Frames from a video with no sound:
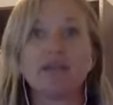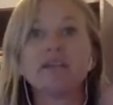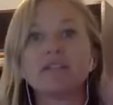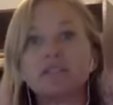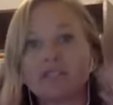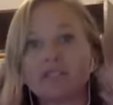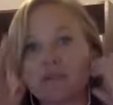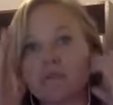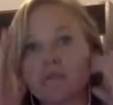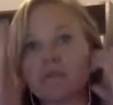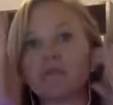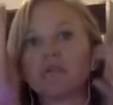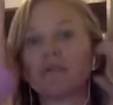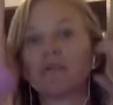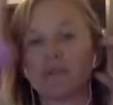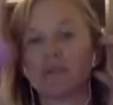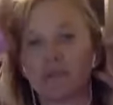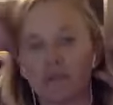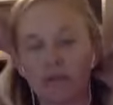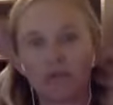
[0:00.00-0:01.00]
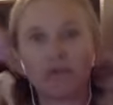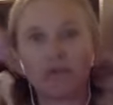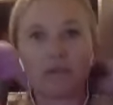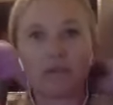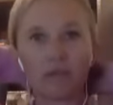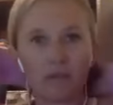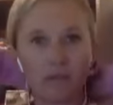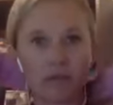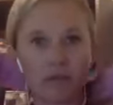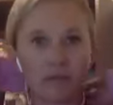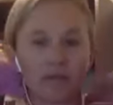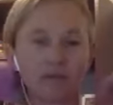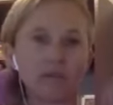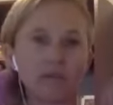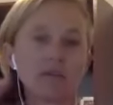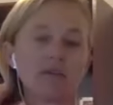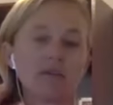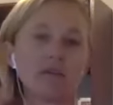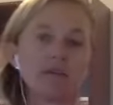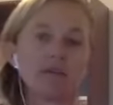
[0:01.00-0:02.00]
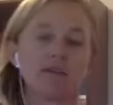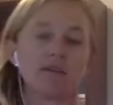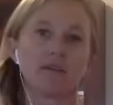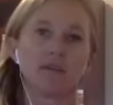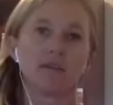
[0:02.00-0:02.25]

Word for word: Right. And so, so like, or I'm loosey goosey